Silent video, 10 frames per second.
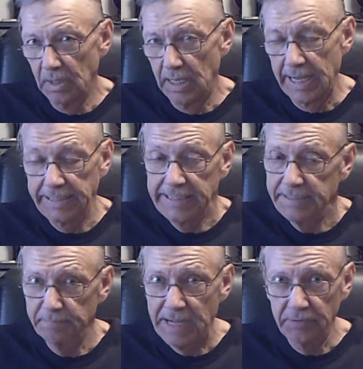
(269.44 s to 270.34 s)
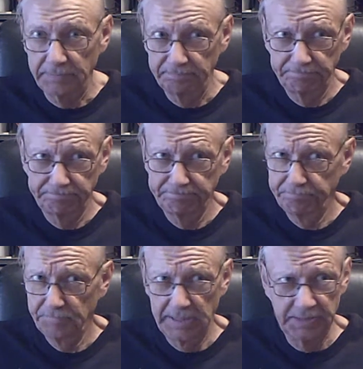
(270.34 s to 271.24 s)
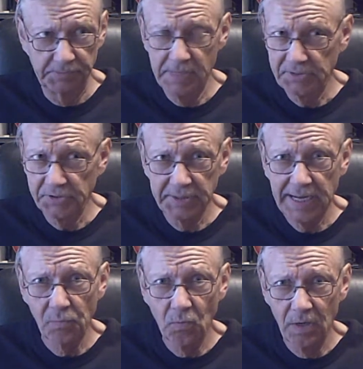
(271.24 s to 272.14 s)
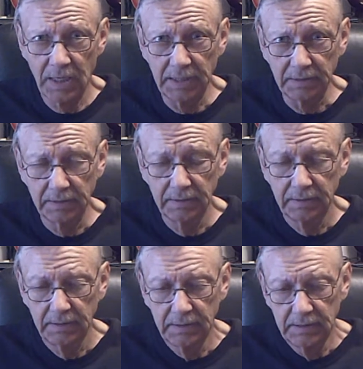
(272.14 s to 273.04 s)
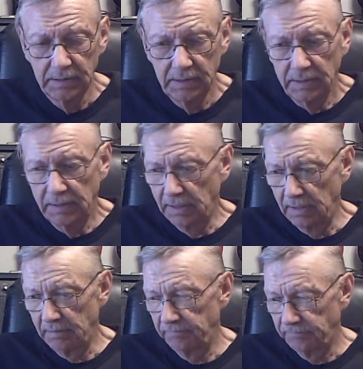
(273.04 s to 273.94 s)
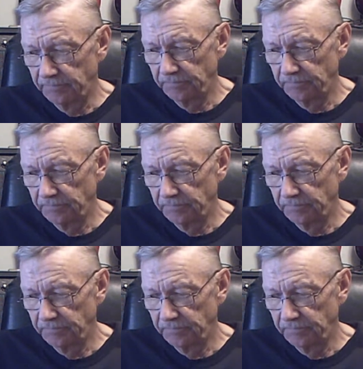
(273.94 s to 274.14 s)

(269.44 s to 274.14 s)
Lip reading: can eat about as much as I want of